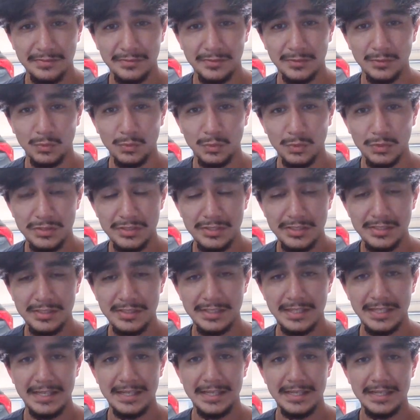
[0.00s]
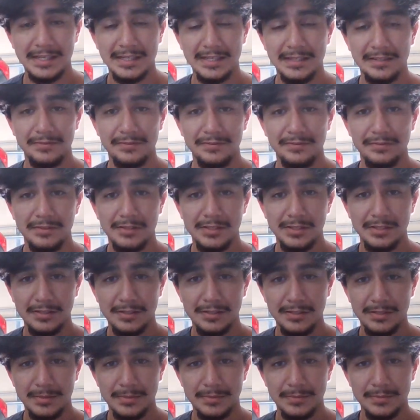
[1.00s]
for wounds, and
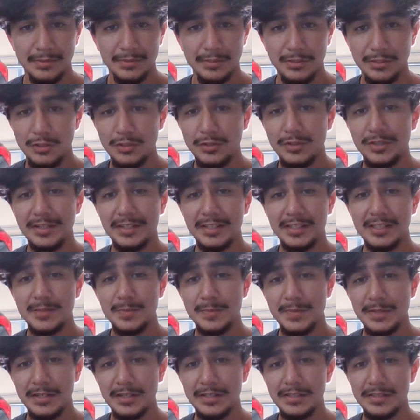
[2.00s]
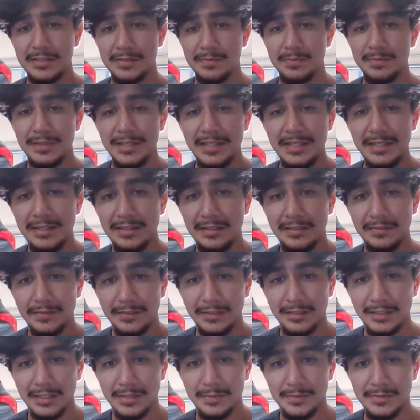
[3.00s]
you can experience bleeding of the
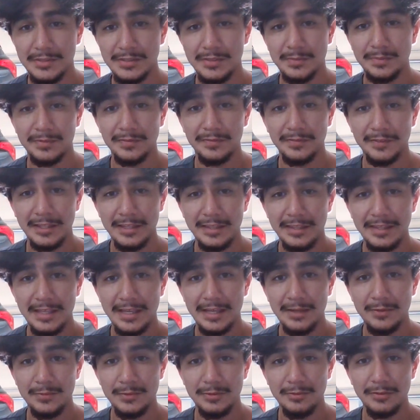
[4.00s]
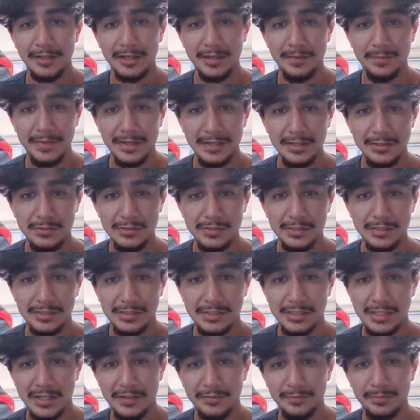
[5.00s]
gums. To prevent that, we recommend using a
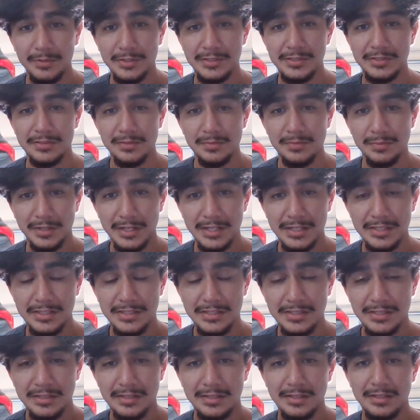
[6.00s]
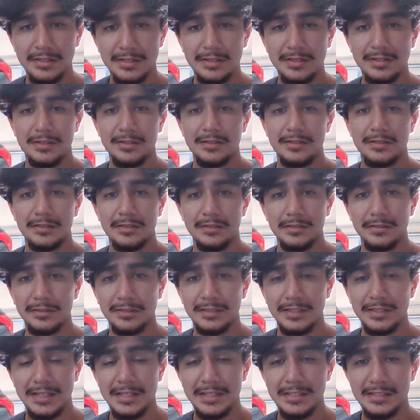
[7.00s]
soft bristle brush.
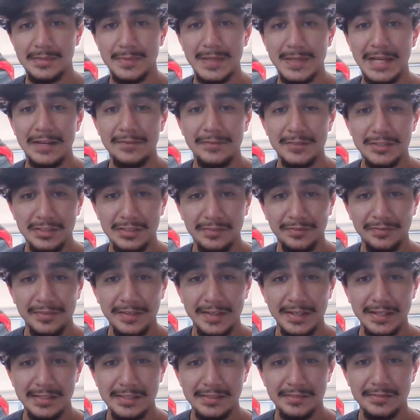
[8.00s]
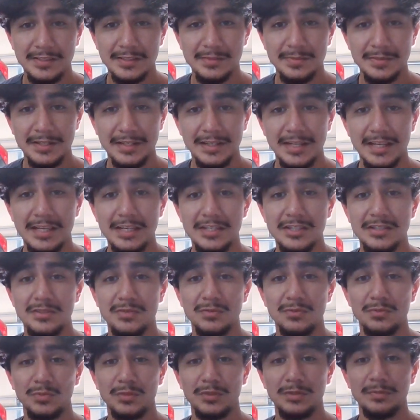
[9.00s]
Okay, some adverse effects of this
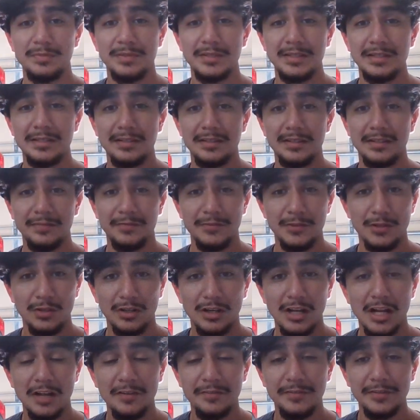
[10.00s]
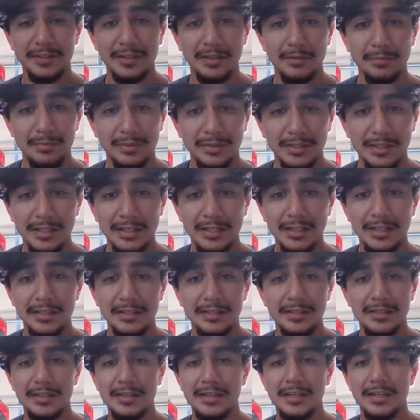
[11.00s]
medication would be if you're coughing up
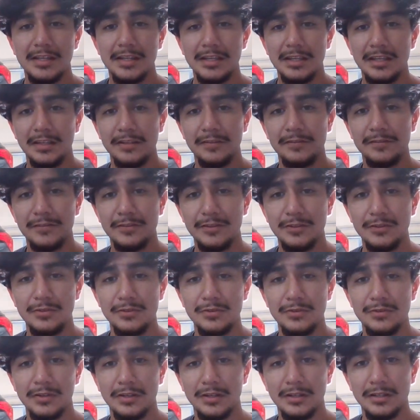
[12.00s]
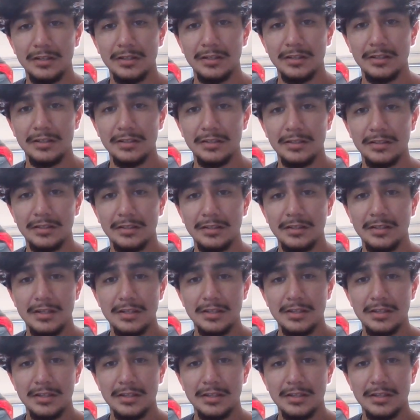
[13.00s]
blood, if you are,